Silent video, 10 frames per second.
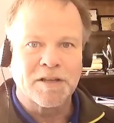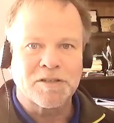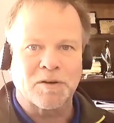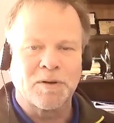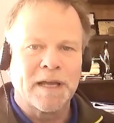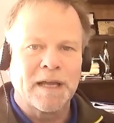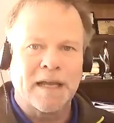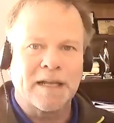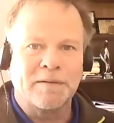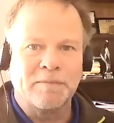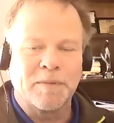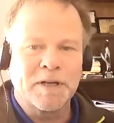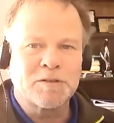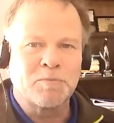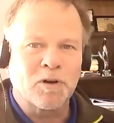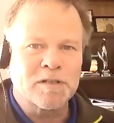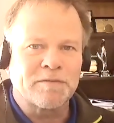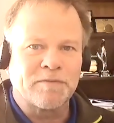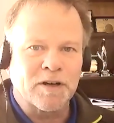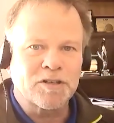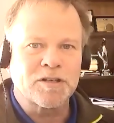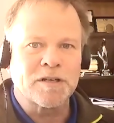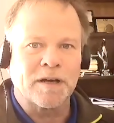so it much more is a function